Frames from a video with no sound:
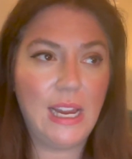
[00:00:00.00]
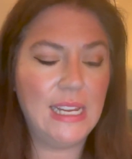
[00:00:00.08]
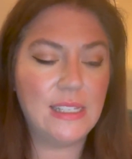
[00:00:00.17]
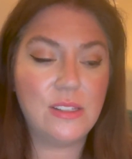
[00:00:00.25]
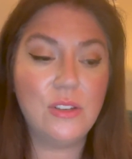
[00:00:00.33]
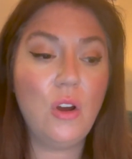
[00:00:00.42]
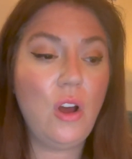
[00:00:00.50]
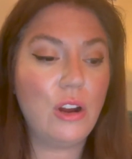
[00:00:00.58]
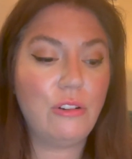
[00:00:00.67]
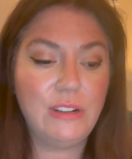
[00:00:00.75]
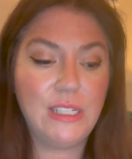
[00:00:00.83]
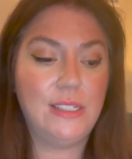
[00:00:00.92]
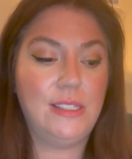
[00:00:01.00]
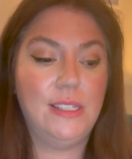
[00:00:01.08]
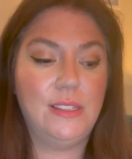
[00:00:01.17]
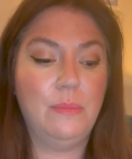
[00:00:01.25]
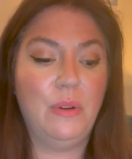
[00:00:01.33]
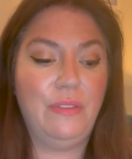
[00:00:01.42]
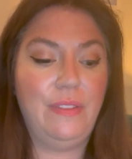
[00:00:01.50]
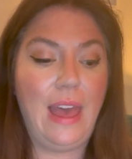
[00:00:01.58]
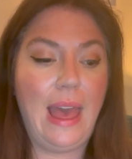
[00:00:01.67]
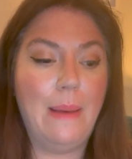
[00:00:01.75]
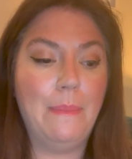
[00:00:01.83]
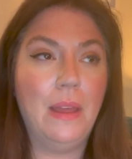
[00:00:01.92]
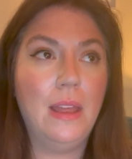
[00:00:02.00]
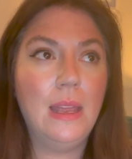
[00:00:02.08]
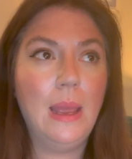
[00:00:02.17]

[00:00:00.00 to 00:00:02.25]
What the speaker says: It's not a criticism of them,